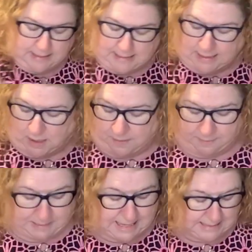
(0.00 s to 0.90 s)
got all the
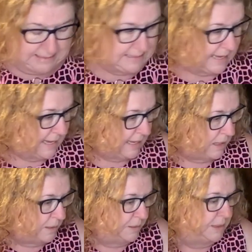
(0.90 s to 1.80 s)
pens
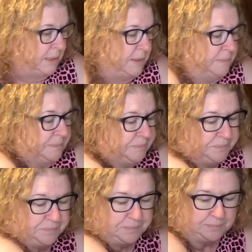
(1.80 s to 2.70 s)
out.
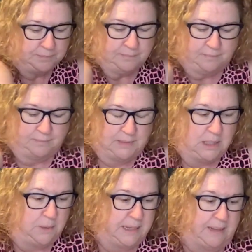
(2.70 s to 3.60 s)

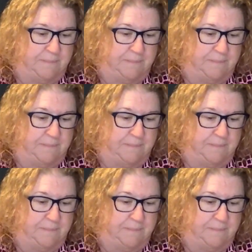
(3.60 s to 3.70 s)
Okay,